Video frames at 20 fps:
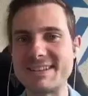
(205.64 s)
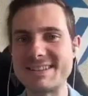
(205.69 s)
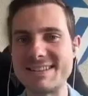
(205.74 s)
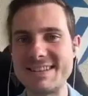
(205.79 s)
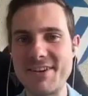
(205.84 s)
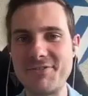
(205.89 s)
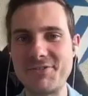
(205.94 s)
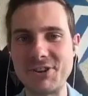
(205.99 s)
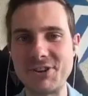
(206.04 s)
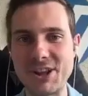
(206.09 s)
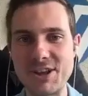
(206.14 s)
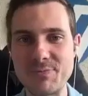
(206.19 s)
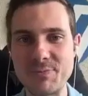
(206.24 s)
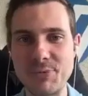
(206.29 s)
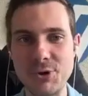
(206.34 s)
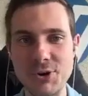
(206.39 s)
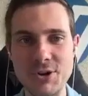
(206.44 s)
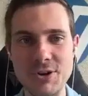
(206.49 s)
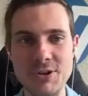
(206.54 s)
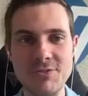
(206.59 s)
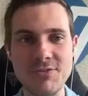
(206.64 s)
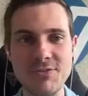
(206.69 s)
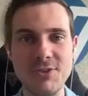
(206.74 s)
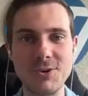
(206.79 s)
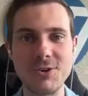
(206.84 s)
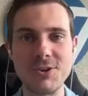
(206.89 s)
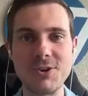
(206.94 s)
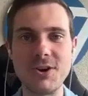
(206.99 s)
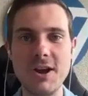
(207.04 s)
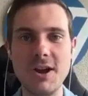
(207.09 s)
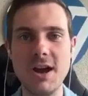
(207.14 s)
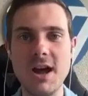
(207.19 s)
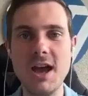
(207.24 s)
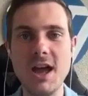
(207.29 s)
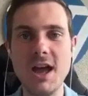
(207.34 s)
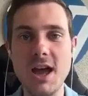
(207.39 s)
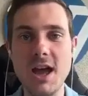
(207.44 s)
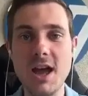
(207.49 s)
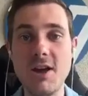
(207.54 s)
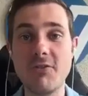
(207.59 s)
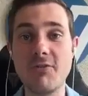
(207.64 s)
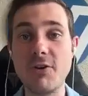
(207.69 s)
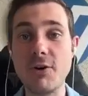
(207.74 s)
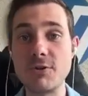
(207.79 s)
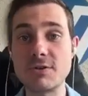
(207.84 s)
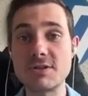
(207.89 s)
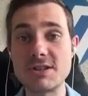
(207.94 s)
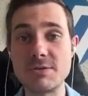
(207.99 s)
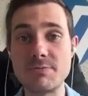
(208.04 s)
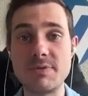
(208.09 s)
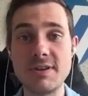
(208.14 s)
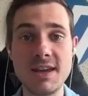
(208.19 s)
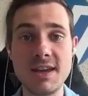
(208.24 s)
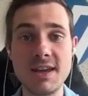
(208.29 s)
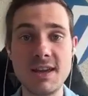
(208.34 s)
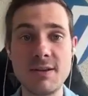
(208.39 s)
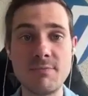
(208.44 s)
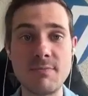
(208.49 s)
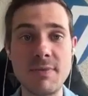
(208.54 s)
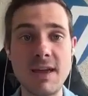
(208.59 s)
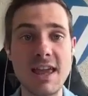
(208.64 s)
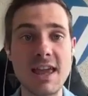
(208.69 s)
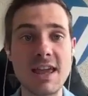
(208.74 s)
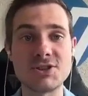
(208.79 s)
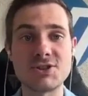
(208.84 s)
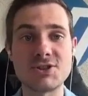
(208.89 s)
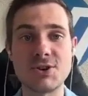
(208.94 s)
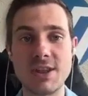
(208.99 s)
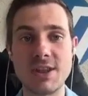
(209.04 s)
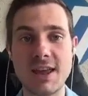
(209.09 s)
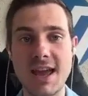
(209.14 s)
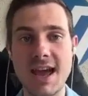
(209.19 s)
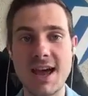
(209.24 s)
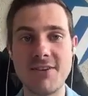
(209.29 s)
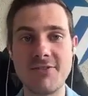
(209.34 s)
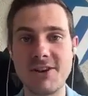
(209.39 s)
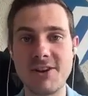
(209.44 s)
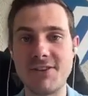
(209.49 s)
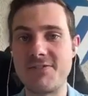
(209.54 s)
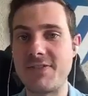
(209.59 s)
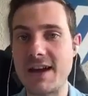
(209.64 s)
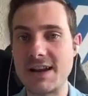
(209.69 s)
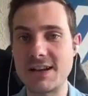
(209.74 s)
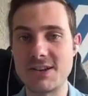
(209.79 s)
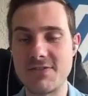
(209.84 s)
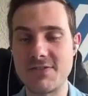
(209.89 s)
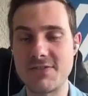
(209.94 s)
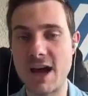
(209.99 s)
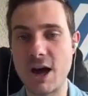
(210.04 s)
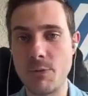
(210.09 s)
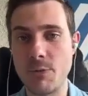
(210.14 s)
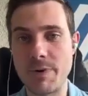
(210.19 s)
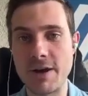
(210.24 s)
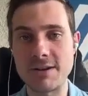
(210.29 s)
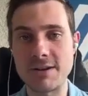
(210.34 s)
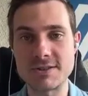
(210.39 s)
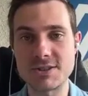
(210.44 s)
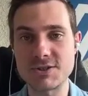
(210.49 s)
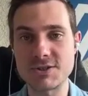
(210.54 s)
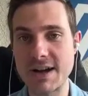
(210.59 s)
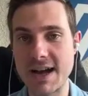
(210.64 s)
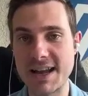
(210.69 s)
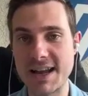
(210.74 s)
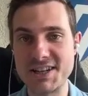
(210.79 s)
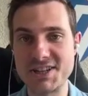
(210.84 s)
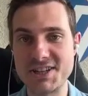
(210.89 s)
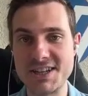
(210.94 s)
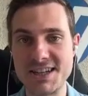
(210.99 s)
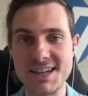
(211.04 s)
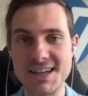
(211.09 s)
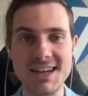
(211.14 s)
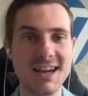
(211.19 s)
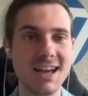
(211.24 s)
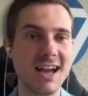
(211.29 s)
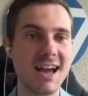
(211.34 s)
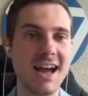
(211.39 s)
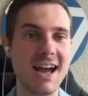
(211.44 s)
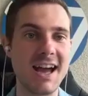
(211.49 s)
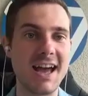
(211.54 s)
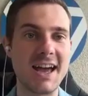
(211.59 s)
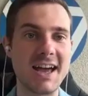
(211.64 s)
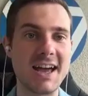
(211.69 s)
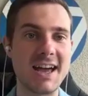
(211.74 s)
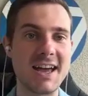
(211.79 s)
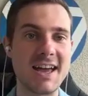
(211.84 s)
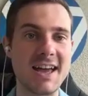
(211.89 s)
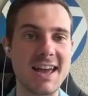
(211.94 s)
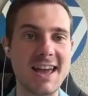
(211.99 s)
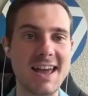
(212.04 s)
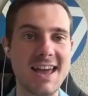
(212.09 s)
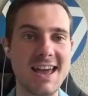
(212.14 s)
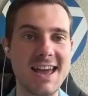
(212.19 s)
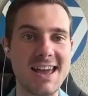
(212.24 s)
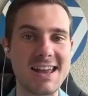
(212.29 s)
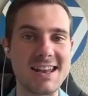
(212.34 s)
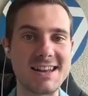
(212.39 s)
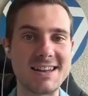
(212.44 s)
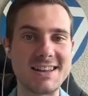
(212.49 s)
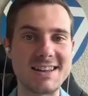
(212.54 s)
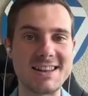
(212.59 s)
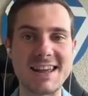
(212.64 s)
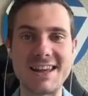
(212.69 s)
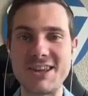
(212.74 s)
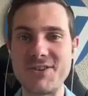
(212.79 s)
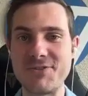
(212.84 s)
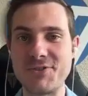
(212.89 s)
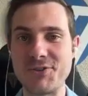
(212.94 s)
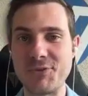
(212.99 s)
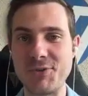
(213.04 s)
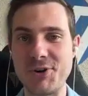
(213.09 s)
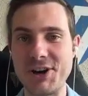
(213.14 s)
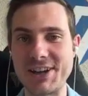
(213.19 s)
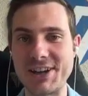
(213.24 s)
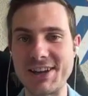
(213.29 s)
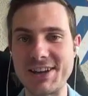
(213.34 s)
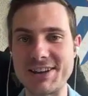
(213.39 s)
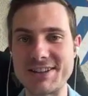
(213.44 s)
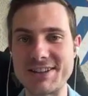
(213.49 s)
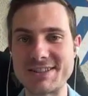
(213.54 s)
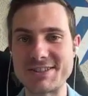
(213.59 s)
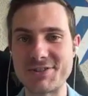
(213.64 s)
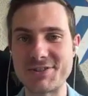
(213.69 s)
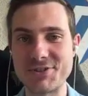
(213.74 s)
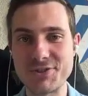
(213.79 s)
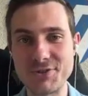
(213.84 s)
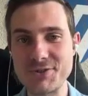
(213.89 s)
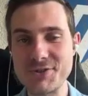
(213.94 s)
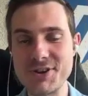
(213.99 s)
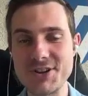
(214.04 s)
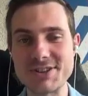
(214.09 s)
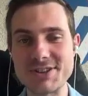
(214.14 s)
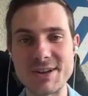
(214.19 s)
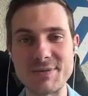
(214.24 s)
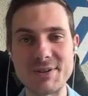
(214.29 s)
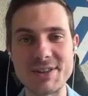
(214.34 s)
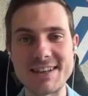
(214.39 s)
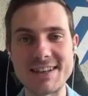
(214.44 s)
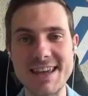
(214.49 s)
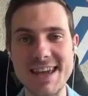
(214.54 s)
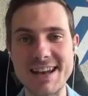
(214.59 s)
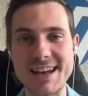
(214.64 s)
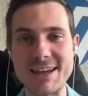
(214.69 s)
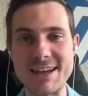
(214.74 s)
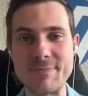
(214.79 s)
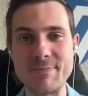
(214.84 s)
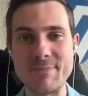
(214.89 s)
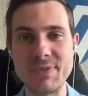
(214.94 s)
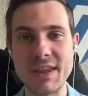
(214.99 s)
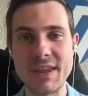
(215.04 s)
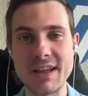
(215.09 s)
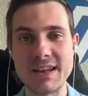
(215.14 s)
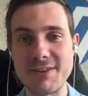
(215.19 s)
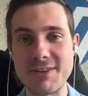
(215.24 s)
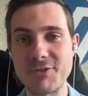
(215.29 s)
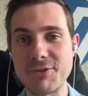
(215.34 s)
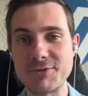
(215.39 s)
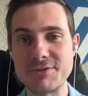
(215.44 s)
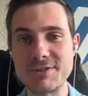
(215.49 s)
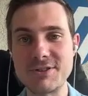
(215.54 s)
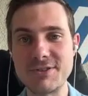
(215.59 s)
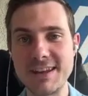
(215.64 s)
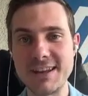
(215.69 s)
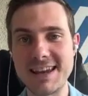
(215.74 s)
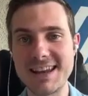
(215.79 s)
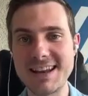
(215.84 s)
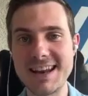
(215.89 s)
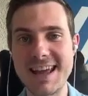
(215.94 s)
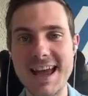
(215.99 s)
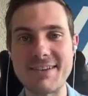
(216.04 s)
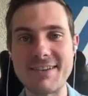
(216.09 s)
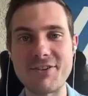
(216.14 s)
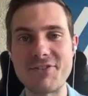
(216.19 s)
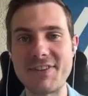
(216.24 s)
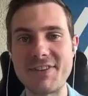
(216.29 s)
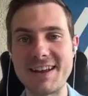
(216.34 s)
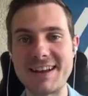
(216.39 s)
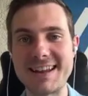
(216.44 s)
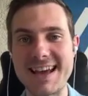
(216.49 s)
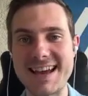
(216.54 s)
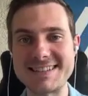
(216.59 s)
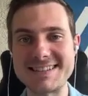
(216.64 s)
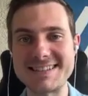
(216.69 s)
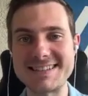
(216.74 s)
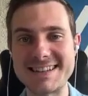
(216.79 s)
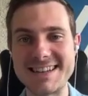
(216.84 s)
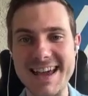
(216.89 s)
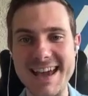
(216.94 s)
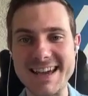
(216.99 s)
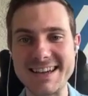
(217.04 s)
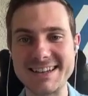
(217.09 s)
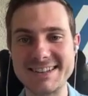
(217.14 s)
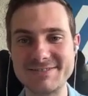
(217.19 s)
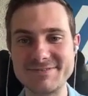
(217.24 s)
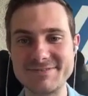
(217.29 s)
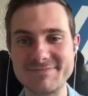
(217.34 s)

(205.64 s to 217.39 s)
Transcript: It's definitely important for folks to be making sure they have an effective outbound strategy. And thank you for walking us through some of the data. Everyone tuning in, have a fantastic day.